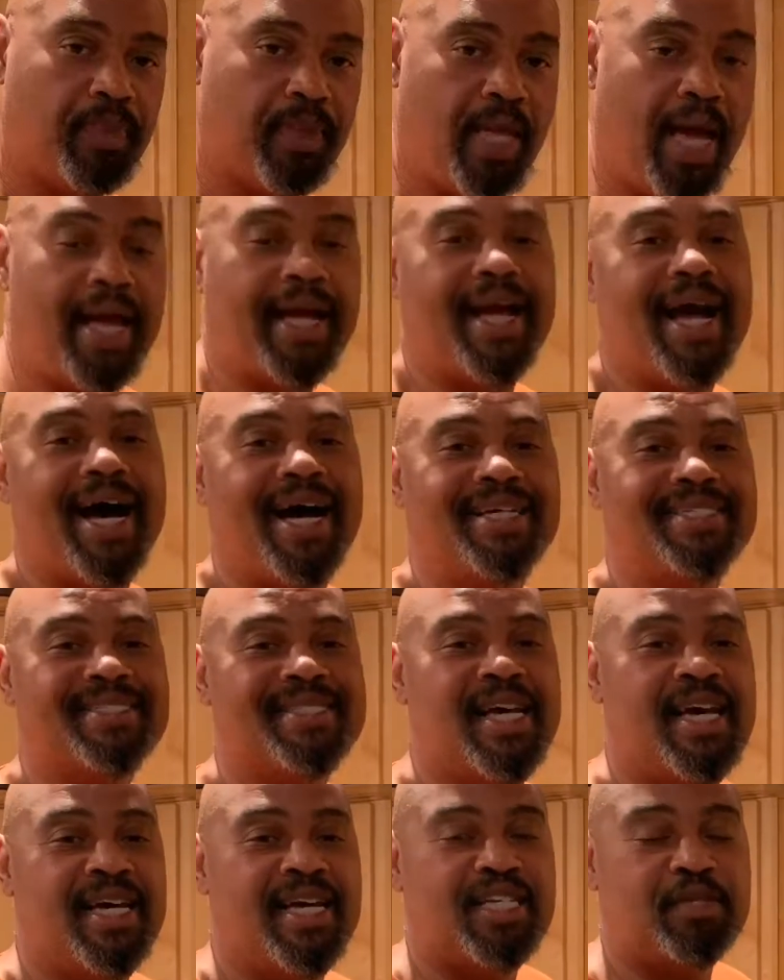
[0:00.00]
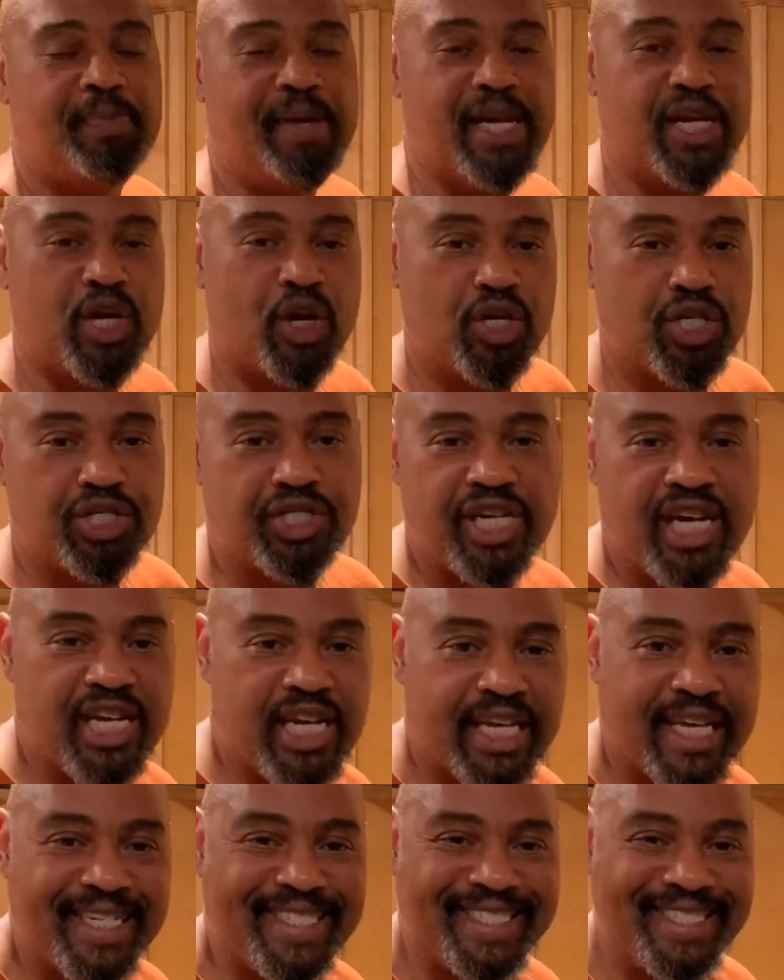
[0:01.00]
Hey guys, it's me, Curtis G in the
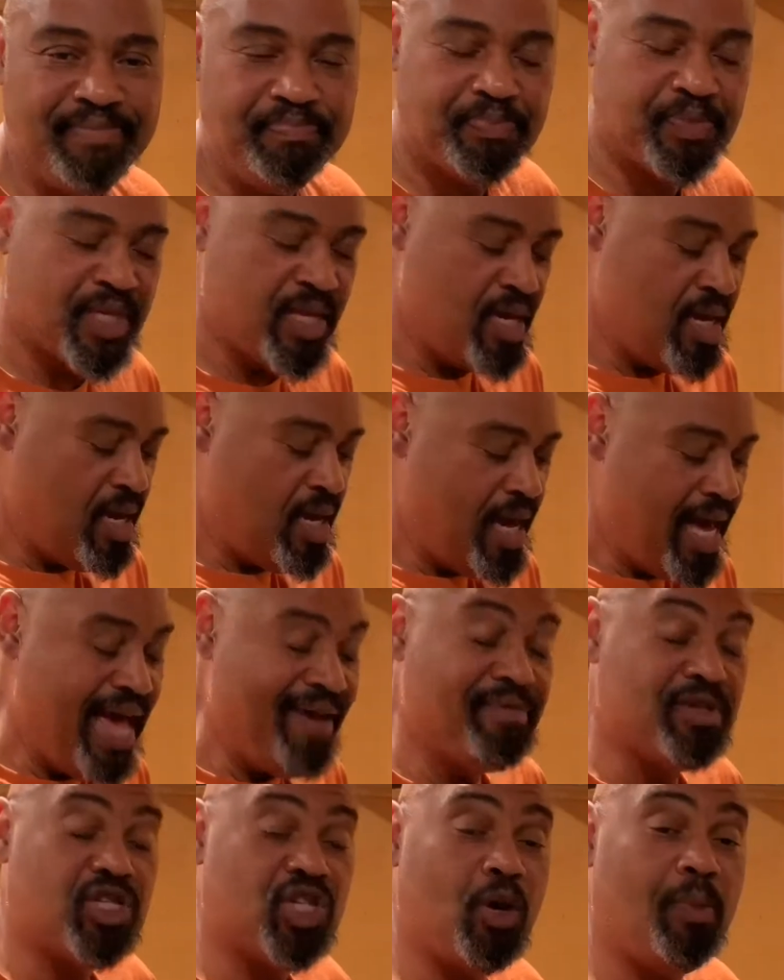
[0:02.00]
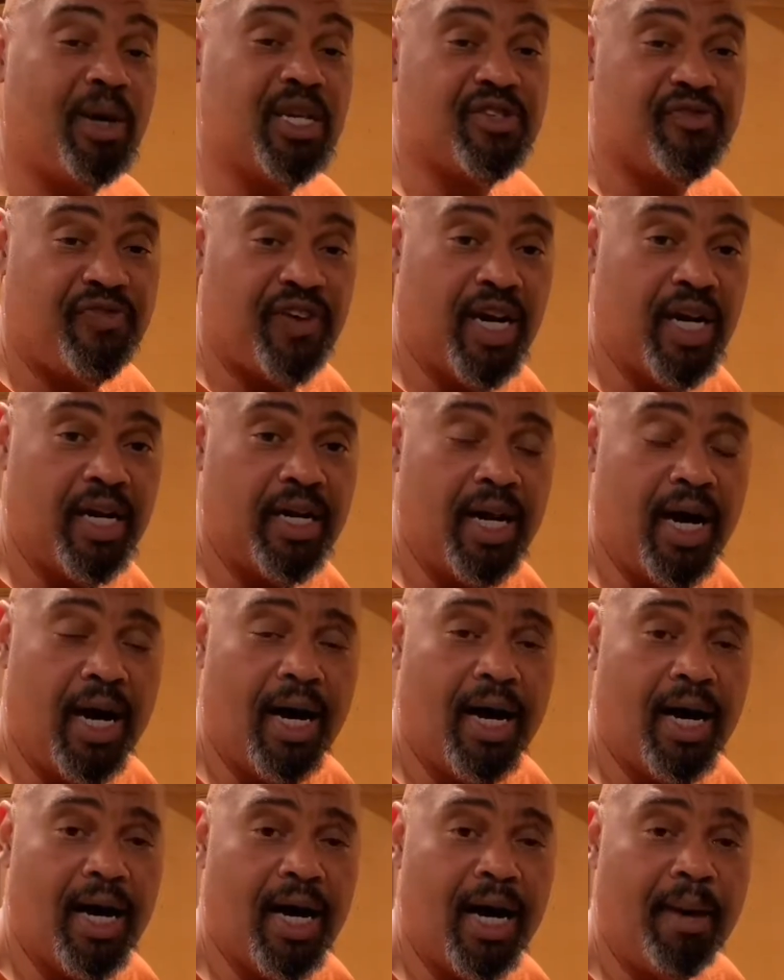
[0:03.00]
kitchen, having so much fun.
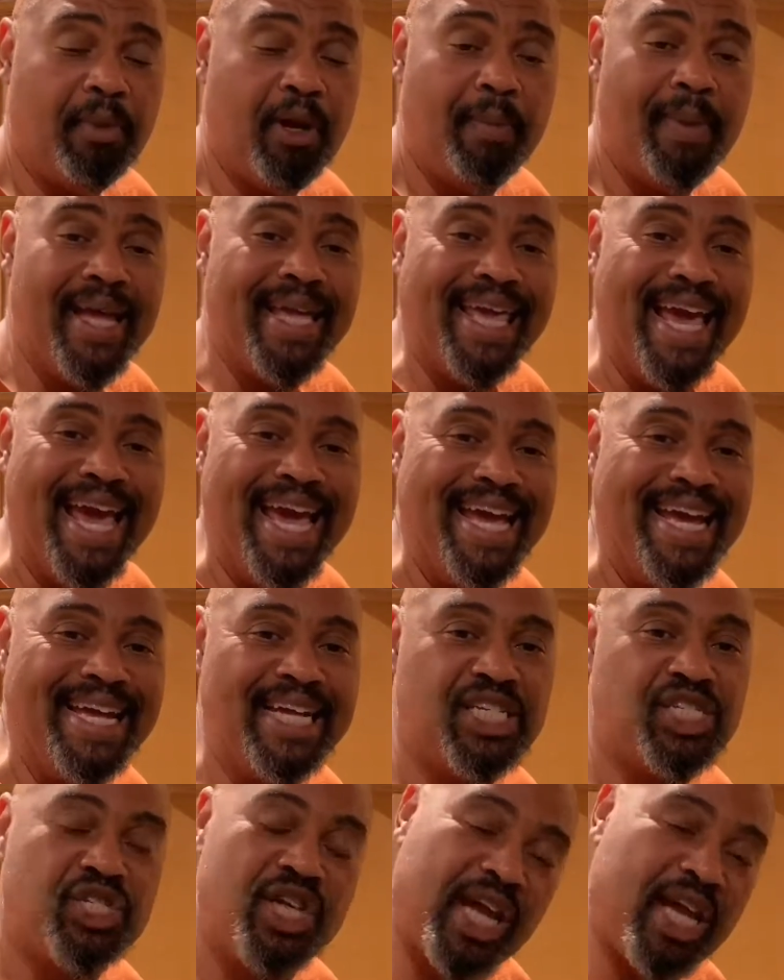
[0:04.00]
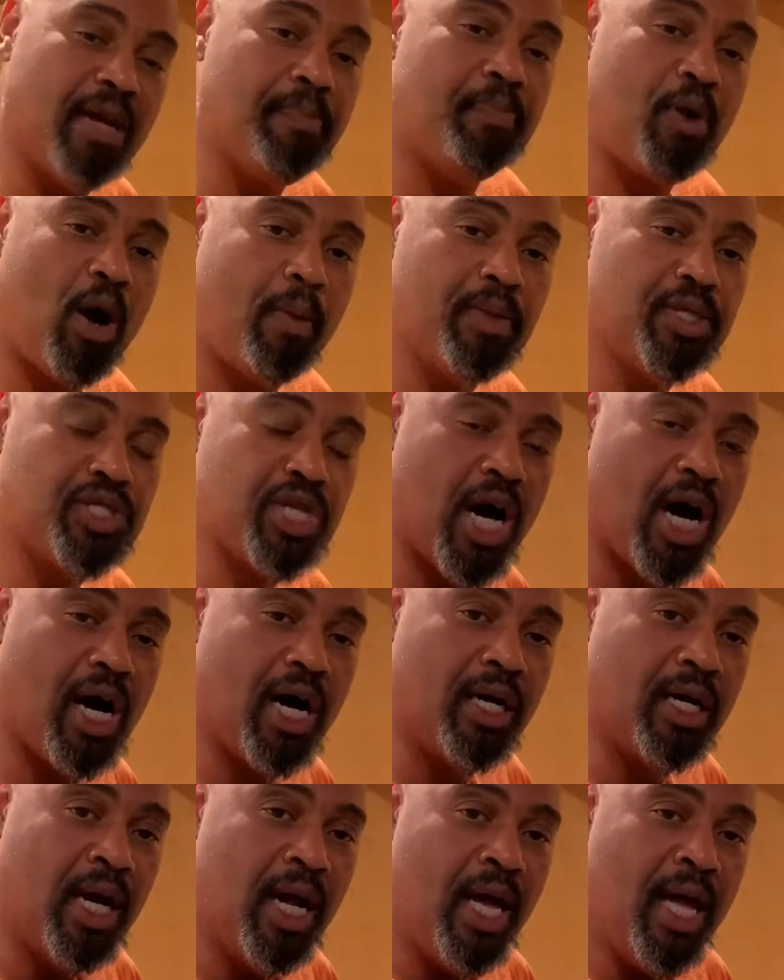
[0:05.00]
I'm going to make a chicken Parmesan.
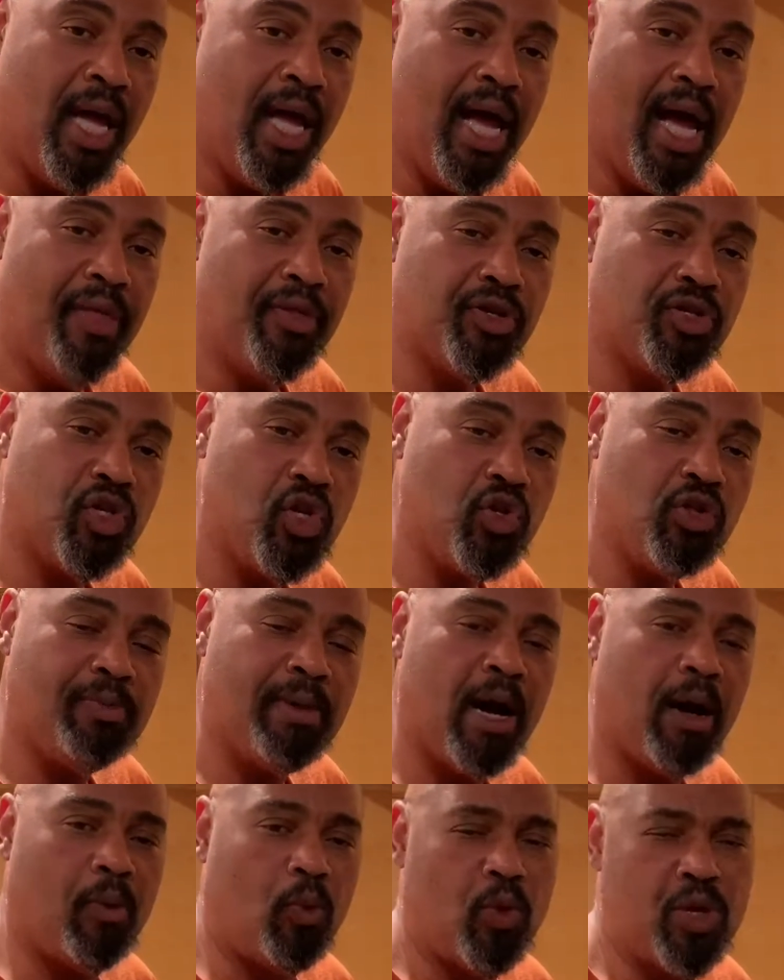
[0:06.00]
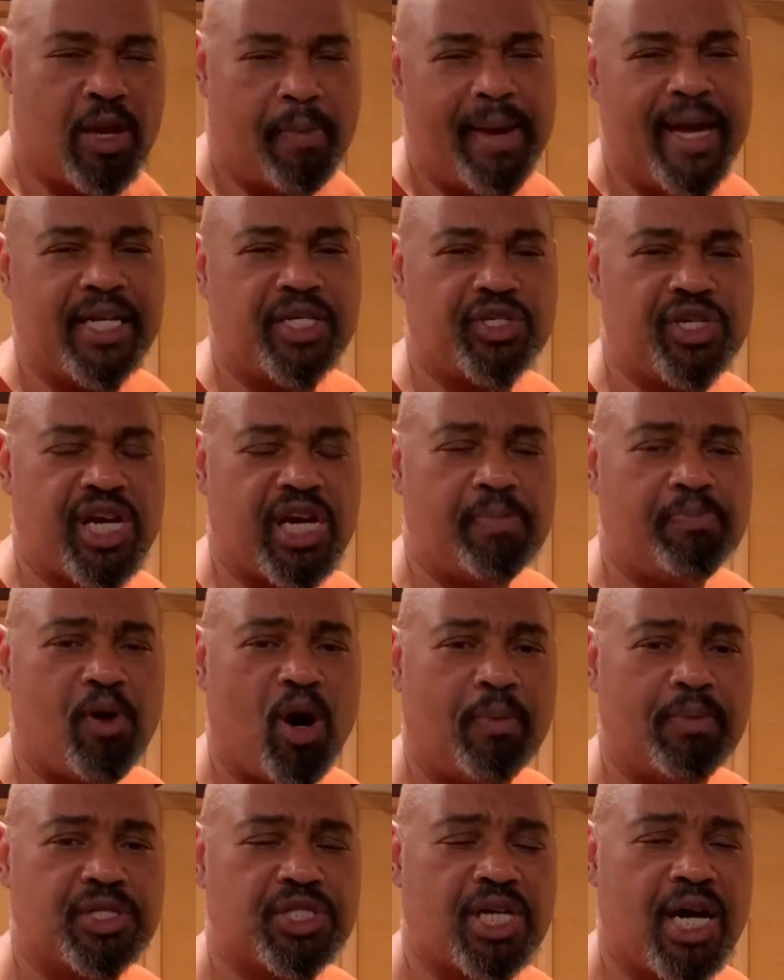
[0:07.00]
And the truth about when you make chicken
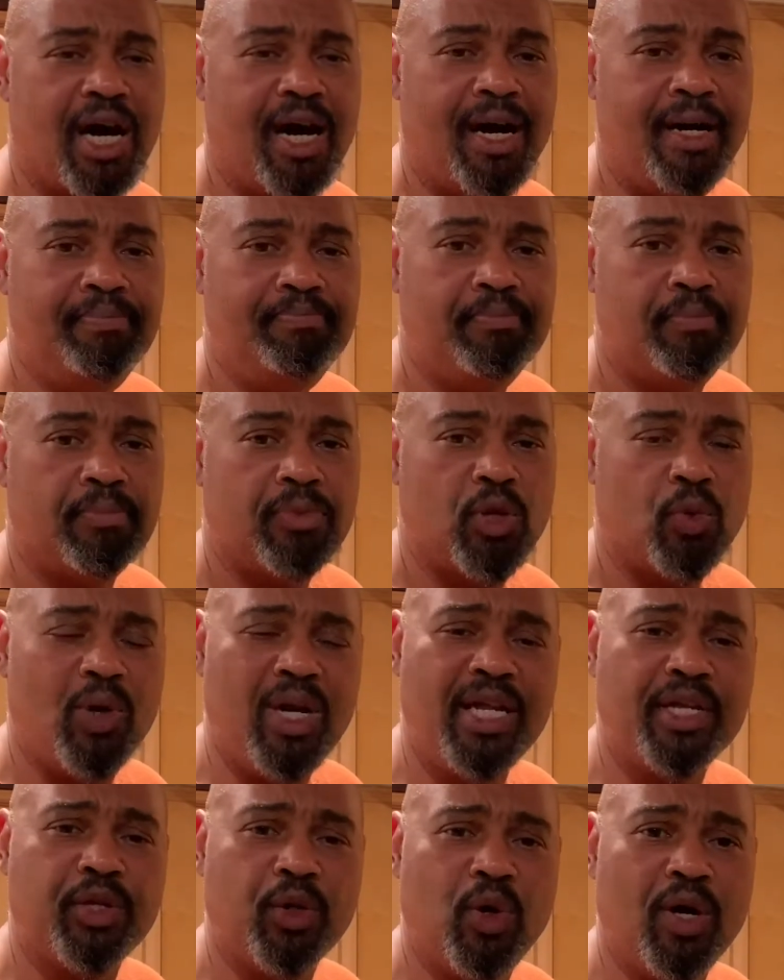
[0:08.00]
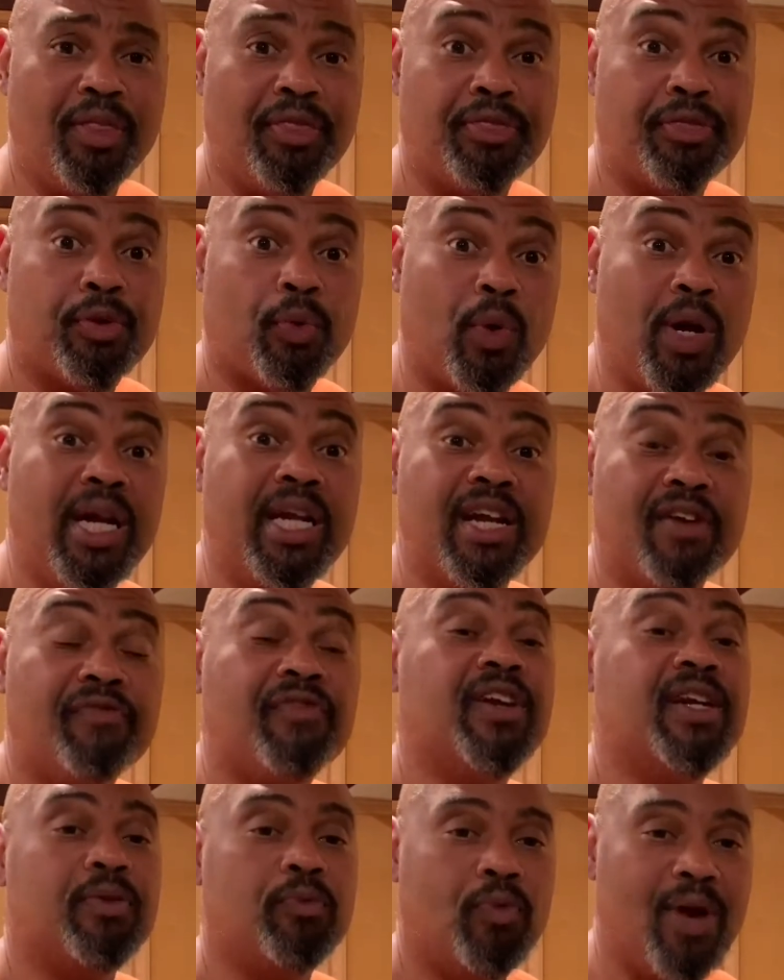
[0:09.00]
Parmesan, you're really doing three
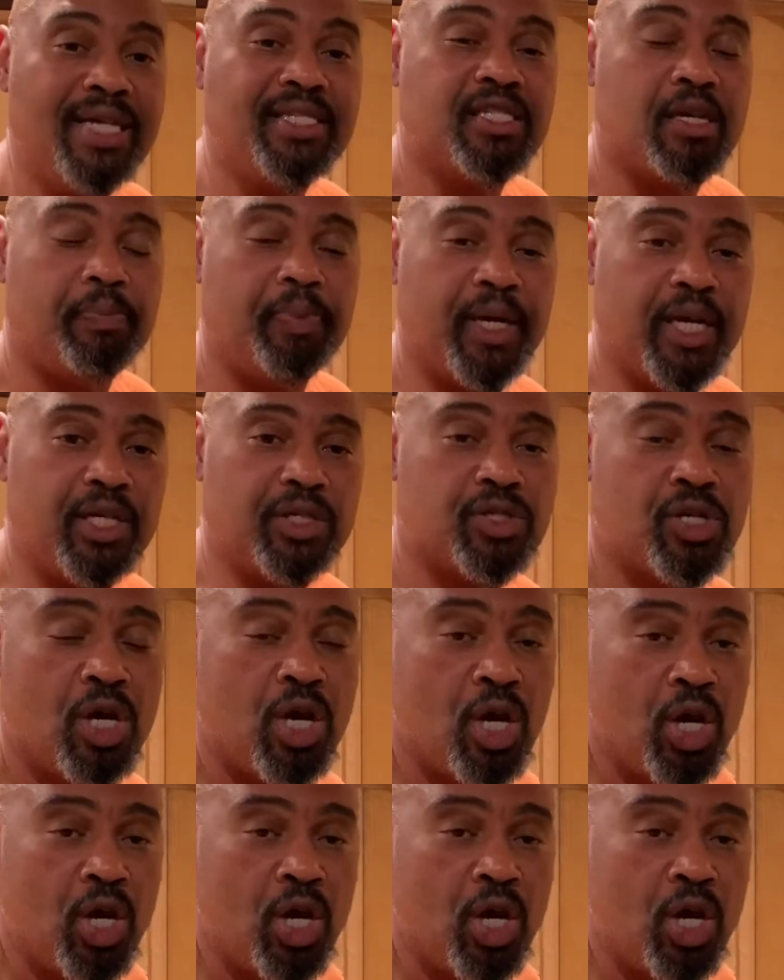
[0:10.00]
different recipes.